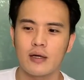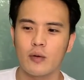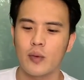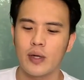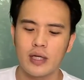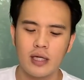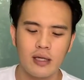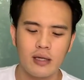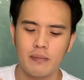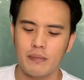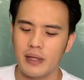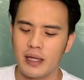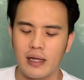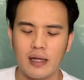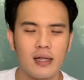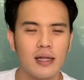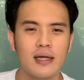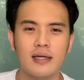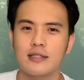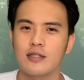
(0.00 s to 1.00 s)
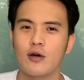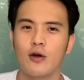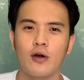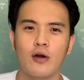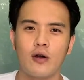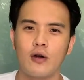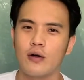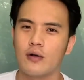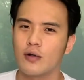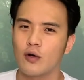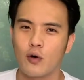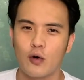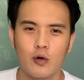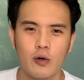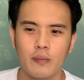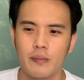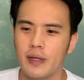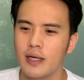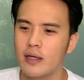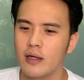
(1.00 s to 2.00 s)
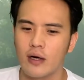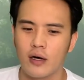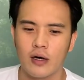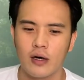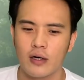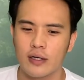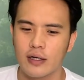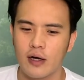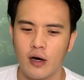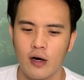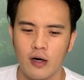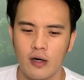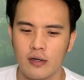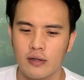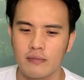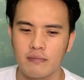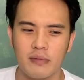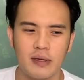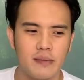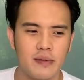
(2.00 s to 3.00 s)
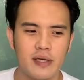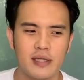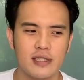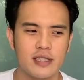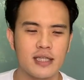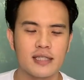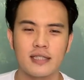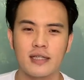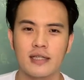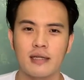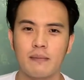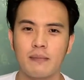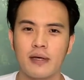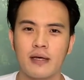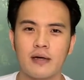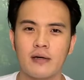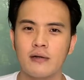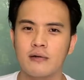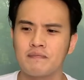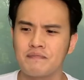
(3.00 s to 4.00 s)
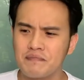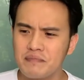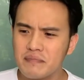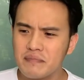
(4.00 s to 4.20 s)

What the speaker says: whether it be clay soil, cocoa peat, or maybe it's just a typical